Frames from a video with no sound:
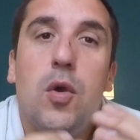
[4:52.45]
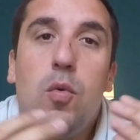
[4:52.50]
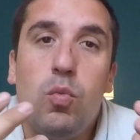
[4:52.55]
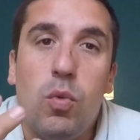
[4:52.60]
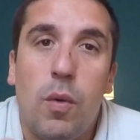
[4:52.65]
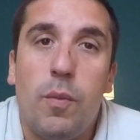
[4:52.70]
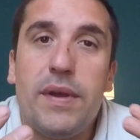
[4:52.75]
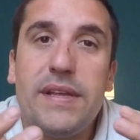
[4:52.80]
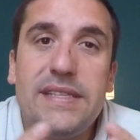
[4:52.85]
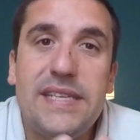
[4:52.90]

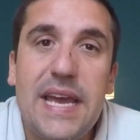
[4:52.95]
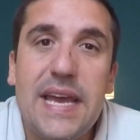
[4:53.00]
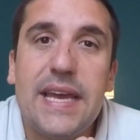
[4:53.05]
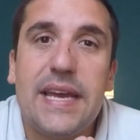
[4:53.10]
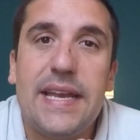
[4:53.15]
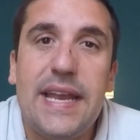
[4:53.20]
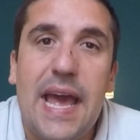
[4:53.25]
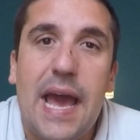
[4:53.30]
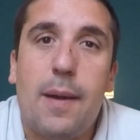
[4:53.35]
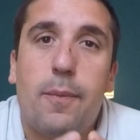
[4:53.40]
When we take
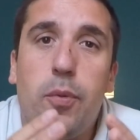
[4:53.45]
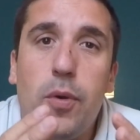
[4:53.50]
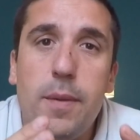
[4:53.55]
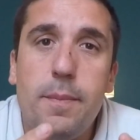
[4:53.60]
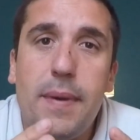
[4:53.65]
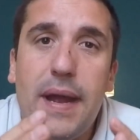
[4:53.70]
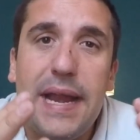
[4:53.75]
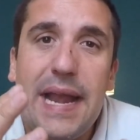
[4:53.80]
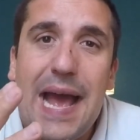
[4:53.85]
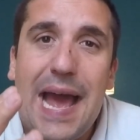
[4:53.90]
a nap, we
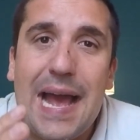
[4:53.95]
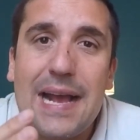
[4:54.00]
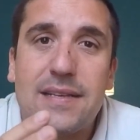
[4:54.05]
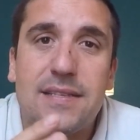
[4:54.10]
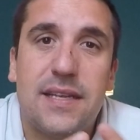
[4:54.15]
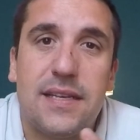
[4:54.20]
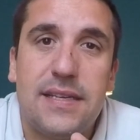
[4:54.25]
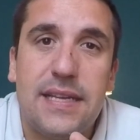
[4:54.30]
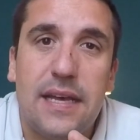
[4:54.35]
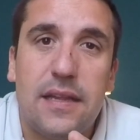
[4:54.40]
might
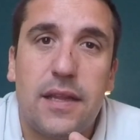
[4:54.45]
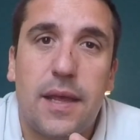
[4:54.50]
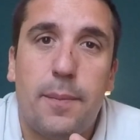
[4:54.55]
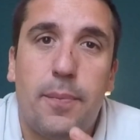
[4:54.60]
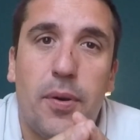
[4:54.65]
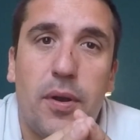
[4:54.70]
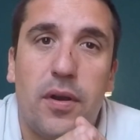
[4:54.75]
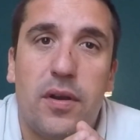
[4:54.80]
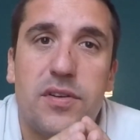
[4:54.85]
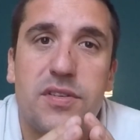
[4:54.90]
accidentally
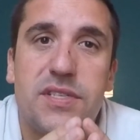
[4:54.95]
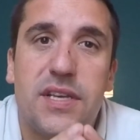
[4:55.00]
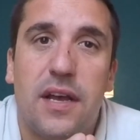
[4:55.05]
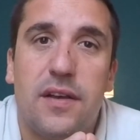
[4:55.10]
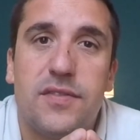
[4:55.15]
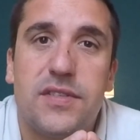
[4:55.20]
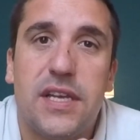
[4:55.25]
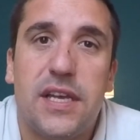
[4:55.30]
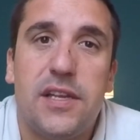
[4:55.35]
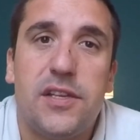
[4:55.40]
put
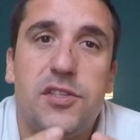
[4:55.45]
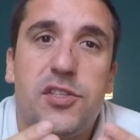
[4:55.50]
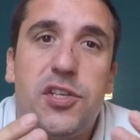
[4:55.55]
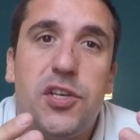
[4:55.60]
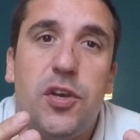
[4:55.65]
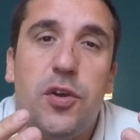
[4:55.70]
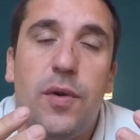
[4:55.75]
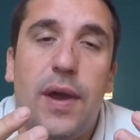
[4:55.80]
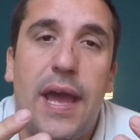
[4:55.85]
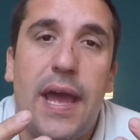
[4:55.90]
ourselves
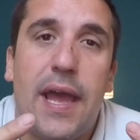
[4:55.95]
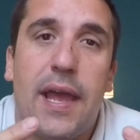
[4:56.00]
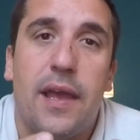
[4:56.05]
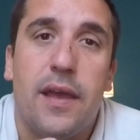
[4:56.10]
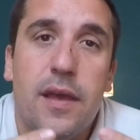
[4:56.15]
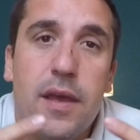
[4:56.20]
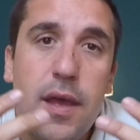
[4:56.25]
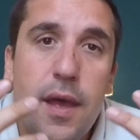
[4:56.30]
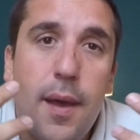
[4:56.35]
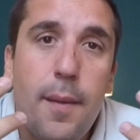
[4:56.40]
into
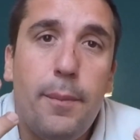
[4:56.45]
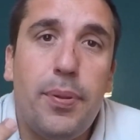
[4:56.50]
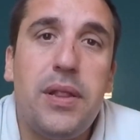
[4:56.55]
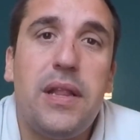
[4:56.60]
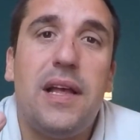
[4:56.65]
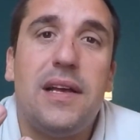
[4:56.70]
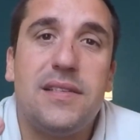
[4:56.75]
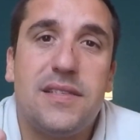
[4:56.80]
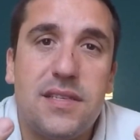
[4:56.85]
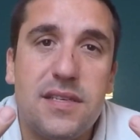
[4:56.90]
a
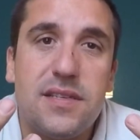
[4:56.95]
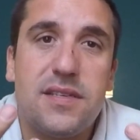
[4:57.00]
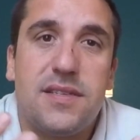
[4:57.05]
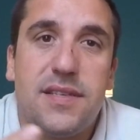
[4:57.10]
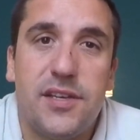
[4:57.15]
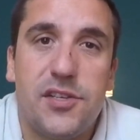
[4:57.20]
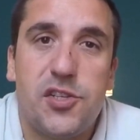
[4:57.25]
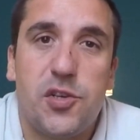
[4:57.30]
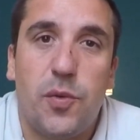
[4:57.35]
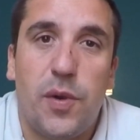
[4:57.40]
plus
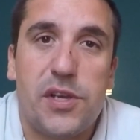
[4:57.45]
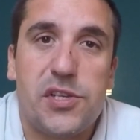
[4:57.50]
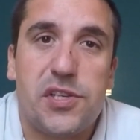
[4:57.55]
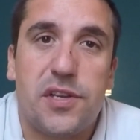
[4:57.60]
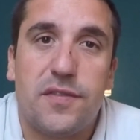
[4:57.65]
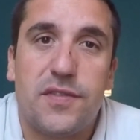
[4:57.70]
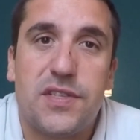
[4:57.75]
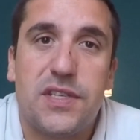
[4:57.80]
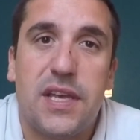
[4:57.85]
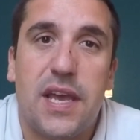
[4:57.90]

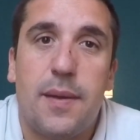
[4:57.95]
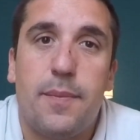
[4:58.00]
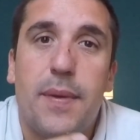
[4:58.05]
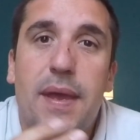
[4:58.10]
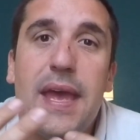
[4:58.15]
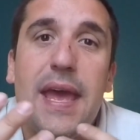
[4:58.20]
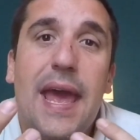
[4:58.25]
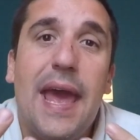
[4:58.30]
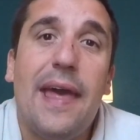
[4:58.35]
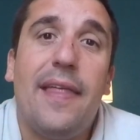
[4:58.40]
situation of sleep.
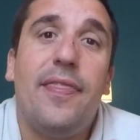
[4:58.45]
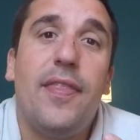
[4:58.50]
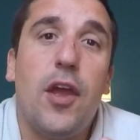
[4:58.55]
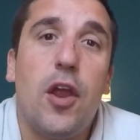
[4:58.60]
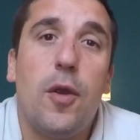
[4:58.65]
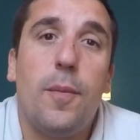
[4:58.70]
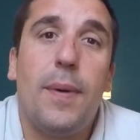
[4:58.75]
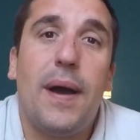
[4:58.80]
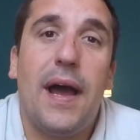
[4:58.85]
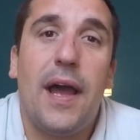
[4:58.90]
And
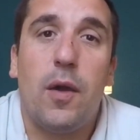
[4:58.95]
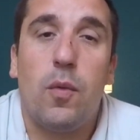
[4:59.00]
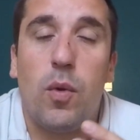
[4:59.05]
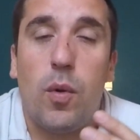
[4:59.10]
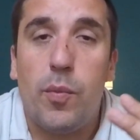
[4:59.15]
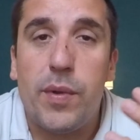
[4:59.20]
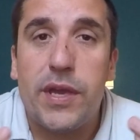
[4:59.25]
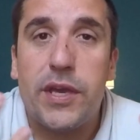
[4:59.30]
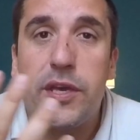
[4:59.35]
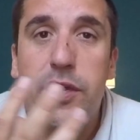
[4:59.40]
thereby,
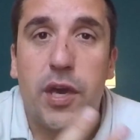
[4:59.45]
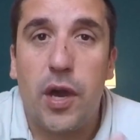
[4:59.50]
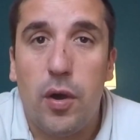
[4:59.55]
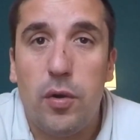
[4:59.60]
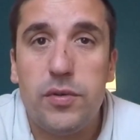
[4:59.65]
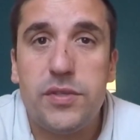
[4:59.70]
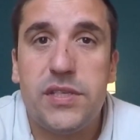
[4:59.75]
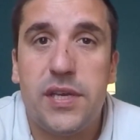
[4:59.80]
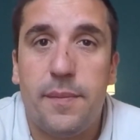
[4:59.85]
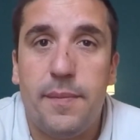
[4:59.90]
when we
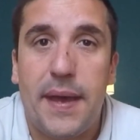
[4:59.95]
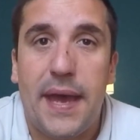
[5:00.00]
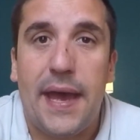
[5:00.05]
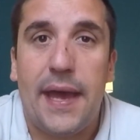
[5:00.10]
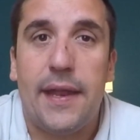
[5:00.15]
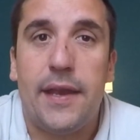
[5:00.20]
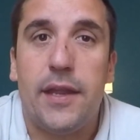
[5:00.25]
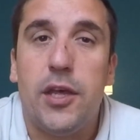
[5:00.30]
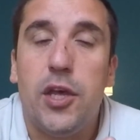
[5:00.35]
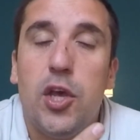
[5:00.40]
go to
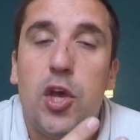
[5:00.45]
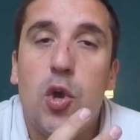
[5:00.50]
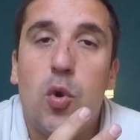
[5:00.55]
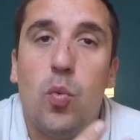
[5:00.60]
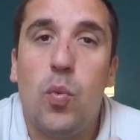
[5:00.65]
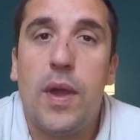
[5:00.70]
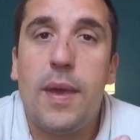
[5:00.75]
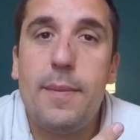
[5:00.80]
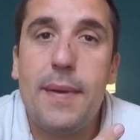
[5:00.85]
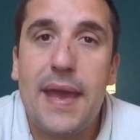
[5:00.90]
bed,
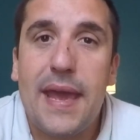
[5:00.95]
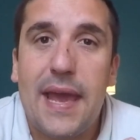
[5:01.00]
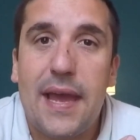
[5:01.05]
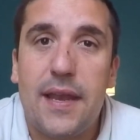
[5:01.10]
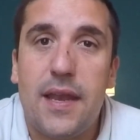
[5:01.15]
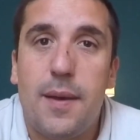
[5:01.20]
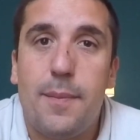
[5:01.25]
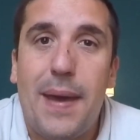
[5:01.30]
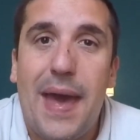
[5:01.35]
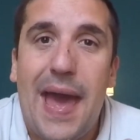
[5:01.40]
we may
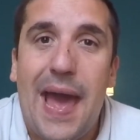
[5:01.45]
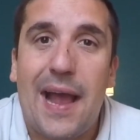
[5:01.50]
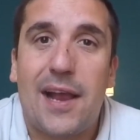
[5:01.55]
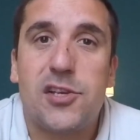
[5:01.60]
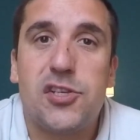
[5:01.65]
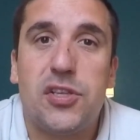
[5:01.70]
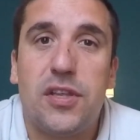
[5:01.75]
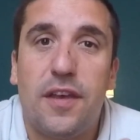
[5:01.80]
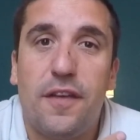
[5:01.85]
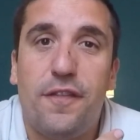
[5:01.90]
end up
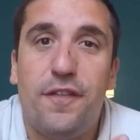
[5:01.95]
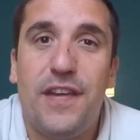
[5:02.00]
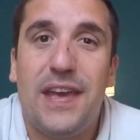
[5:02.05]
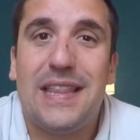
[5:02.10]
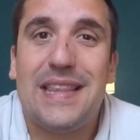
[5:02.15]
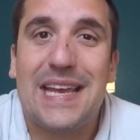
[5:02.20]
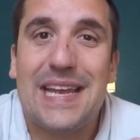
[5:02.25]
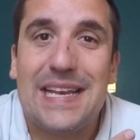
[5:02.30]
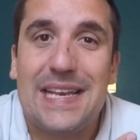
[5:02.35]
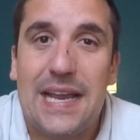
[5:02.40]
actually
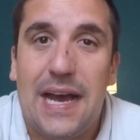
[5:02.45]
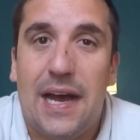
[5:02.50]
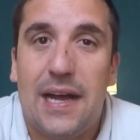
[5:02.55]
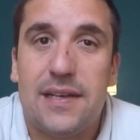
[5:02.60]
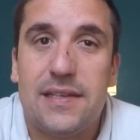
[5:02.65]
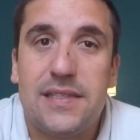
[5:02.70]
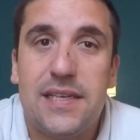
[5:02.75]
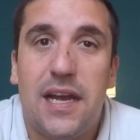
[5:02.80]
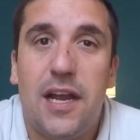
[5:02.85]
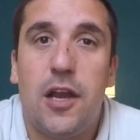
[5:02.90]
feeling
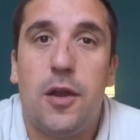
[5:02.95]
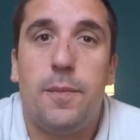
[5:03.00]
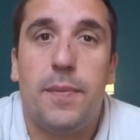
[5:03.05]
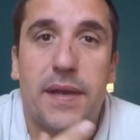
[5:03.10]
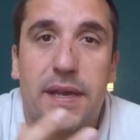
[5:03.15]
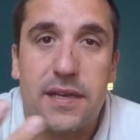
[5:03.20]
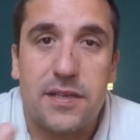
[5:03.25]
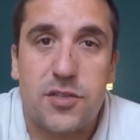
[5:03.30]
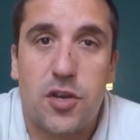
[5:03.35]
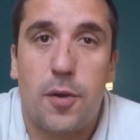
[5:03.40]
non-tired
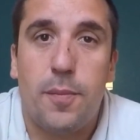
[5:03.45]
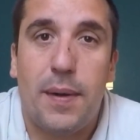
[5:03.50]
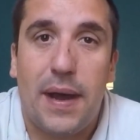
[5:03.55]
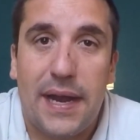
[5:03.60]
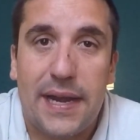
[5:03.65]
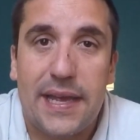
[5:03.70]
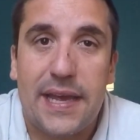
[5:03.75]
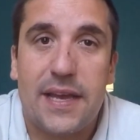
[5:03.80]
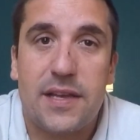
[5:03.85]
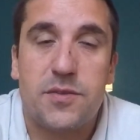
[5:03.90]
because our
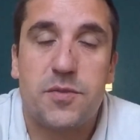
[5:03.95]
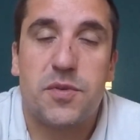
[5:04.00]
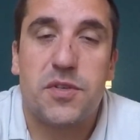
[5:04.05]
body has